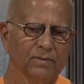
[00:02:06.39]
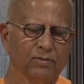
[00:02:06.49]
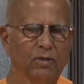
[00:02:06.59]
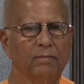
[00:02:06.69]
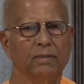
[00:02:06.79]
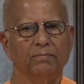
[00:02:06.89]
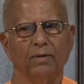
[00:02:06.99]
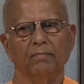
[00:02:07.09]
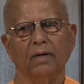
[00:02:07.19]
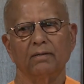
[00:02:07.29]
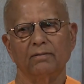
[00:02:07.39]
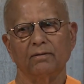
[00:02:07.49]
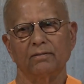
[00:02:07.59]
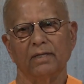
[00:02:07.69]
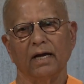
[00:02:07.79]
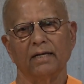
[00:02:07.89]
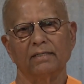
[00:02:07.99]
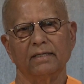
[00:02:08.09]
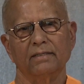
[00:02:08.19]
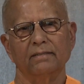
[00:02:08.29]
Swami Brahmananda died
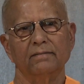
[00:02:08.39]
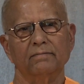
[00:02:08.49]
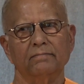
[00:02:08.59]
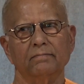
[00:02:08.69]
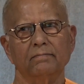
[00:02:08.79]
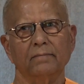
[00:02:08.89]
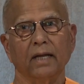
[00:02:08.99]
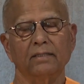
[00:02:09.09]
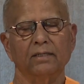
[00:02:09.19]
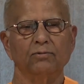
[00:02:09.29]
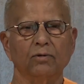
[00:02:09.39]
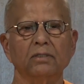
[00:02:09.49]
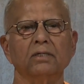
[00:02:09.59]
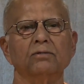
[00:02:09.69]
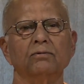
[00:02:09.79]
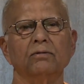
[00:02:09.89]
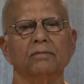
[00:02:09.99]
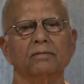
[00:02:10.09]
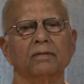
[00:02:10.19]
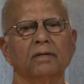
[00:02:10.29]
in 1922.
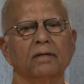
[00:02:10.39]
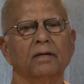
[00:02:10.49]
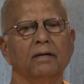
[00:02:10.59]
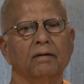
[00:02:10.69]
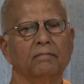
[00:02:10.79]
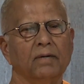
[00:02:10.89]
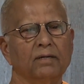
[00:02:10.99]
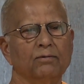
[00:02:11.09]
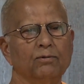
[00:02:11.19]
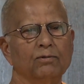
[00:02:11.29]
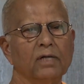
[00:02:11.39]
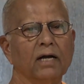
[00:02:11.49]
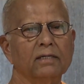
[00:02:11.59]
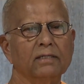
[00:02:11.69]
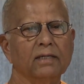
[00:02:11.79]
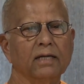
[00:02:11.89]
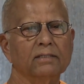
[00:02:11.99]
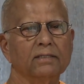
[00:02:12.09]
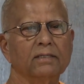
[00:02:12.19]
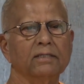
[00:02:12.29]
My guru died in
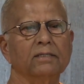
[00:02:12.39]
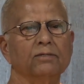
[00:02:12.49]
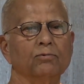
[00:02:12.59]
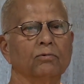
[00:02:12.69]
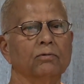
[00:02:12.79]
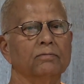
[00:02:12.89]
1962,